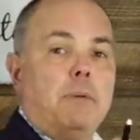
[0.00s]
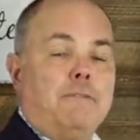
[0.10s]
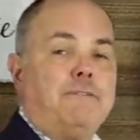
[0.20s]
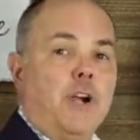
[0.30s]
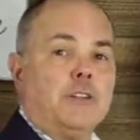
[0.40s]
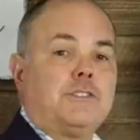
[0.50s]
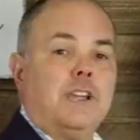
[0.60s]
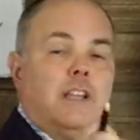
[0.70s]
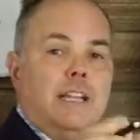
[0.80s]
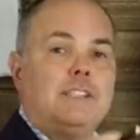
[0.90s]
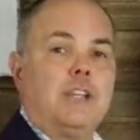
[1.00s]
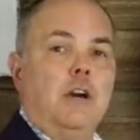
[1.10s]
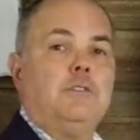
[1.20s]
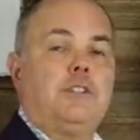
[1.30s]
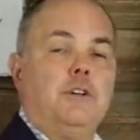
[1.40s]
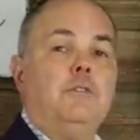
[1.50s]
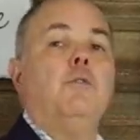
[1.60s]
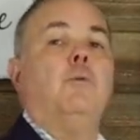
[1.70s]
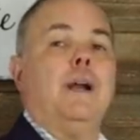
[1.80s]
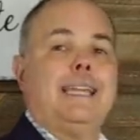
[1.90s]
But first, let's go
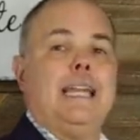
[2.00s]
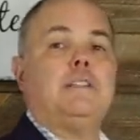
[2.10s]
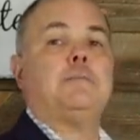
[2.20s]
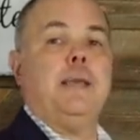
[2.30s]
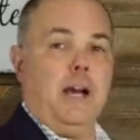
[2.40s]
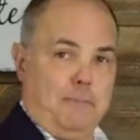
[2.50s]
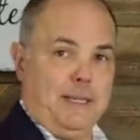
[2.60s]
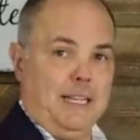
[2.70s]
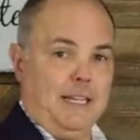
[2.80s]
to what keeps me up at